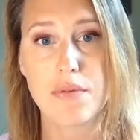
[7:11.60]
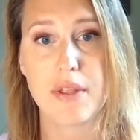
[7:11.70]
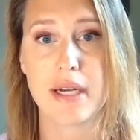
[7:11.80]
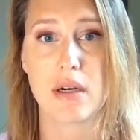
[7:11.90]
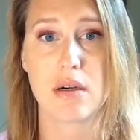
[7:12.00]

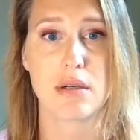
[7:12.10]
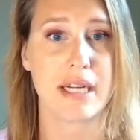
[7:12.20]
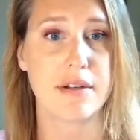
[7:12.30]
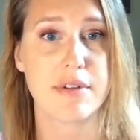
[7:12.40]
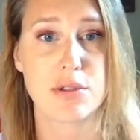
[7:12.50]
their
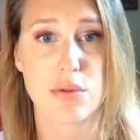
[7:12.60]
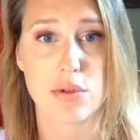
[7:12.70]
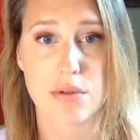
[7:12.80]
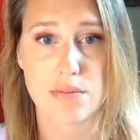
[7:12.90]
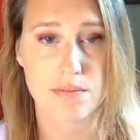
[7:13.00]

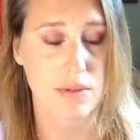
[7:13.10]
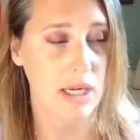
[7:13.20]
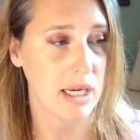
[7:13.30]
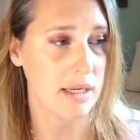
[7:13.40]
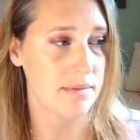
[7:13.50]
individual
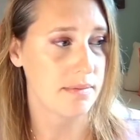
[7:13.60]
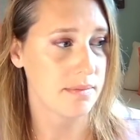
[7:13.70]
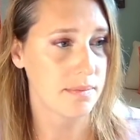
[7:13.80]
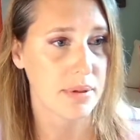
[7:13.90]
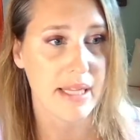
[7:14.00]

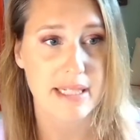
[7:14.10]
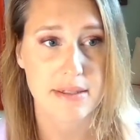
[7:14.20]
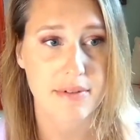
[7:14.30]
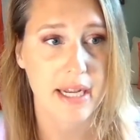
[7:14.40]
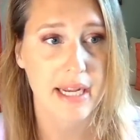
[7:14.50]
plans
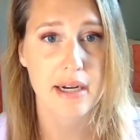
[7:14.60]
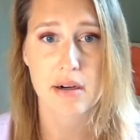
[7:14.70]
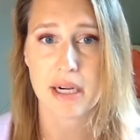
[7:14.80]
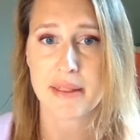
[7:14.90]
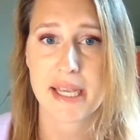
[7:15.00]
of care
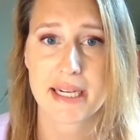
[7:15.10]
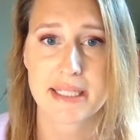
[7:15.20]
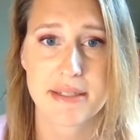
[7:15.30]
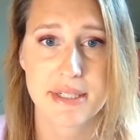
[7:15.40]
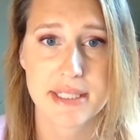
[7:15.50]
and the
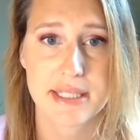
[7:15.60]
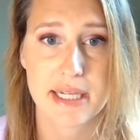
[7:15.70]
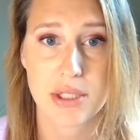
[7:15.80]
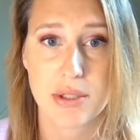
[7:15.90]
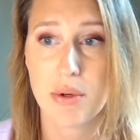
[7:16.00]
activities they
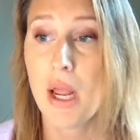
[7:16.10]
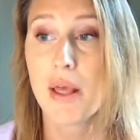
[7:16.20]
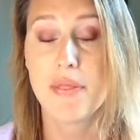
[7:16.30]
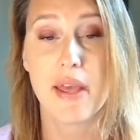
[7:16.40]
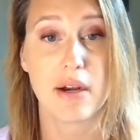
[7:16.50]
do,
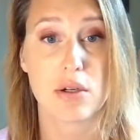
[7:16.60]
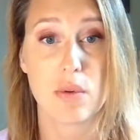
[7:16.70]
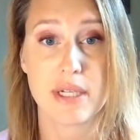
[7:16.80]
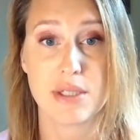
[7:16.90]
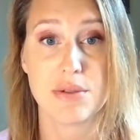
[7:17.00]
they are
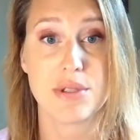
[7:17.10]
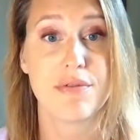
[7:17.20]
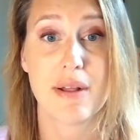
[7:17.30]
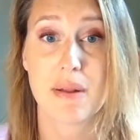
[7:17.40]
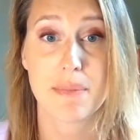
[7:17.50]
going to
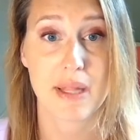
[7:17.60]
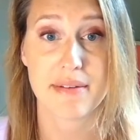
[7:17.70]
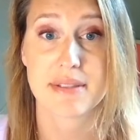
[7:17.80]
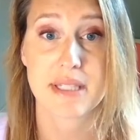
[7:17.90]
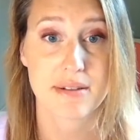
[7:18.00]
develop
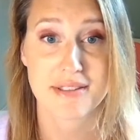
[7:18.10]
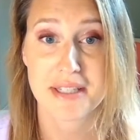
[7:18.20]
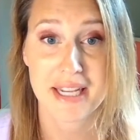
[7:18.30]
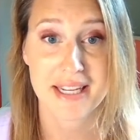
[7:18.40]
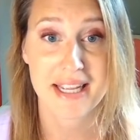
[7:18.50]
life skills.
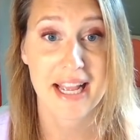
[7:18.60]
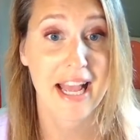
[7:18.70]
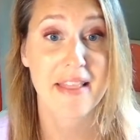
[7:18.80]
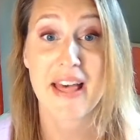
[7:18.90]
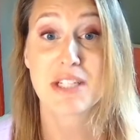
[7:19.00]
Like,
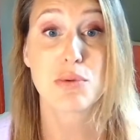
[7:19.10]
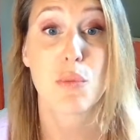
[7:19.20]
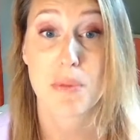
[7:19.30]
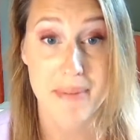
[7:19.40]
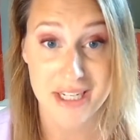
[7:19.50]
that's what
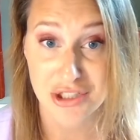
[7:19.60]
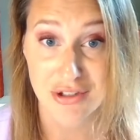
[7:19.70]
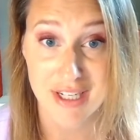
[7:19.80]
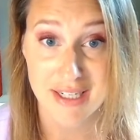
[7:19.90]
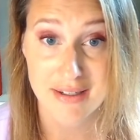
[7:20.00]
we're
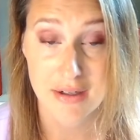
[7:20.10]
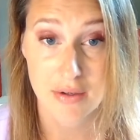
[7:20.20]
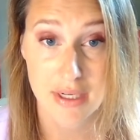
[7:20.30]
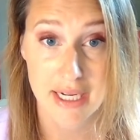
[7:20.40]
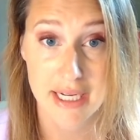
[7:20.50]
measuring,
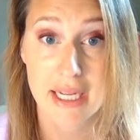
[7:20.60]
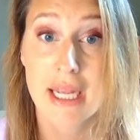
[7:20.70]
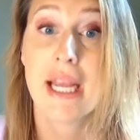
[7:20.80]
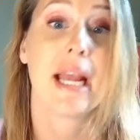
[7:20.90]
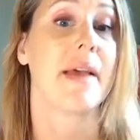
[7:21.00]
okay?
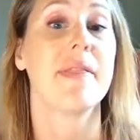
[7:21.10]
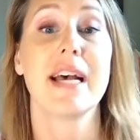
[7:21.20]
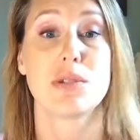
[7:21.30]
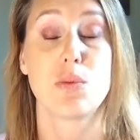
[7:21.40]
And that's